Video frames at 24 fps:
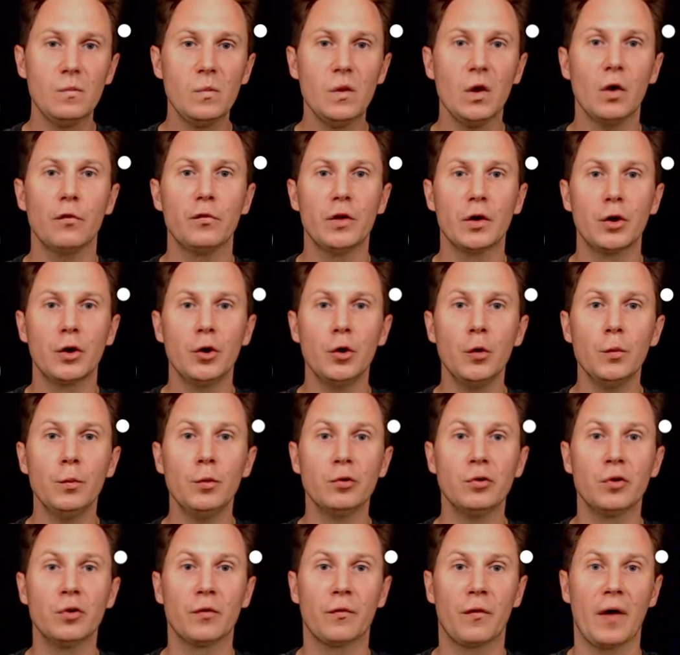of the cube
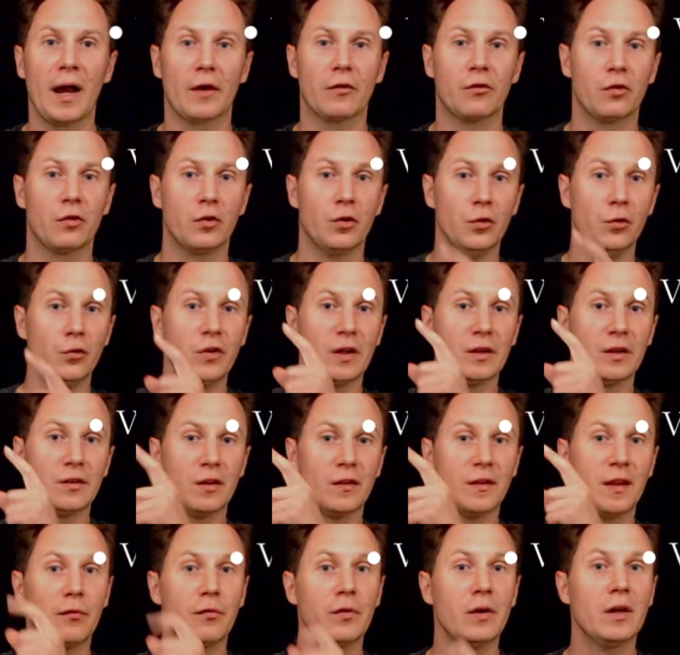root of x using the
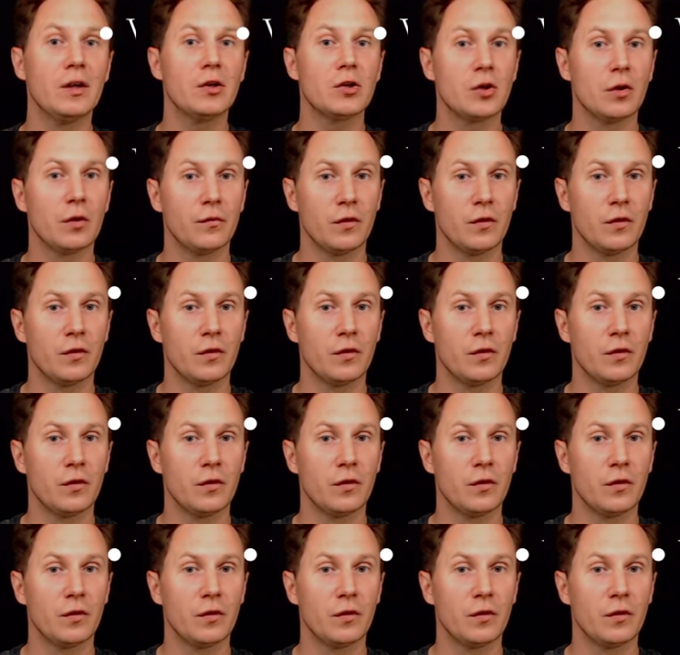definition